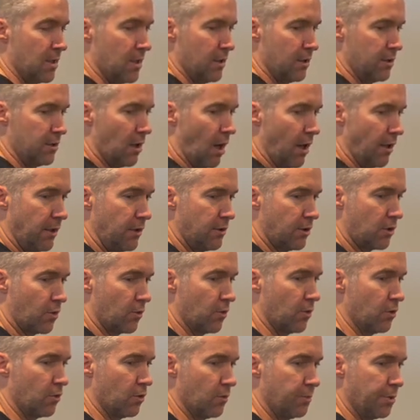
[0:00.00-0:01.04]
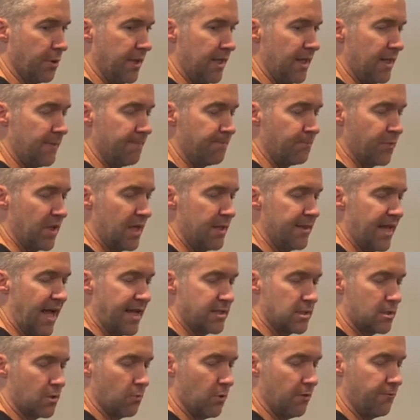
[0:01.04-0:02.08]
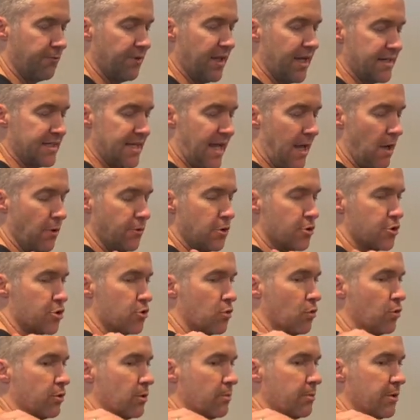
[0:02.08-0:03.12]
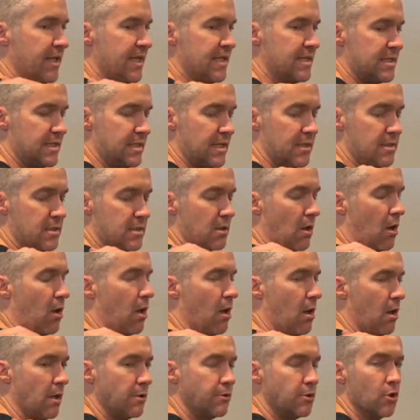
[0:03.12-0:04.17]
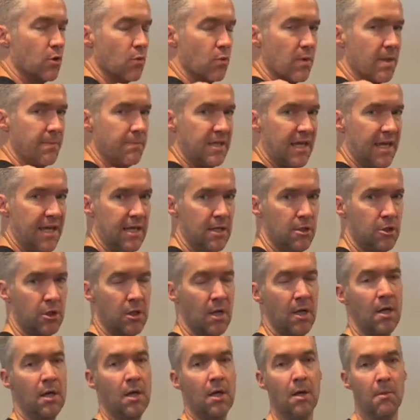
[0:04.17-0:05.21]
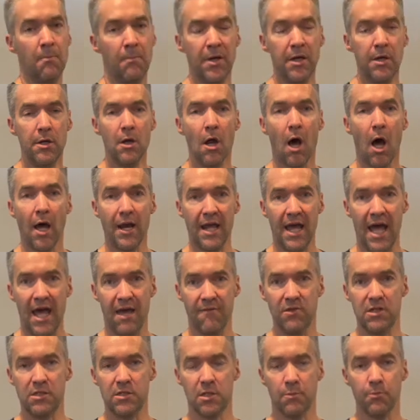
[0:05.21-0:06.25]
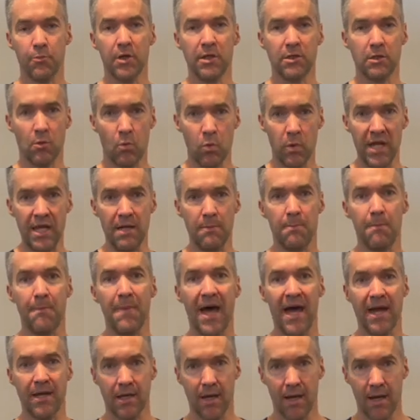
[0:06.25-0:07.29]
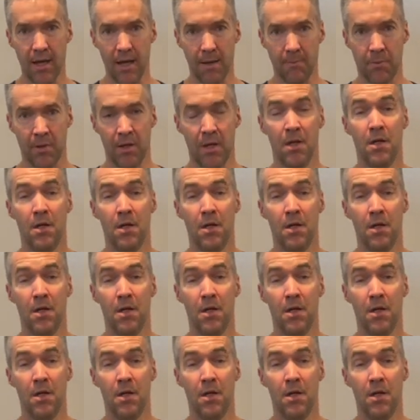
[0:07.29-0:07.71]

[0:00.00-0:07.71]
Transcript: not in the coronal plane, and that's to reflect how your shoulder blade sits on your rib cage, but not having to bring the weight back up.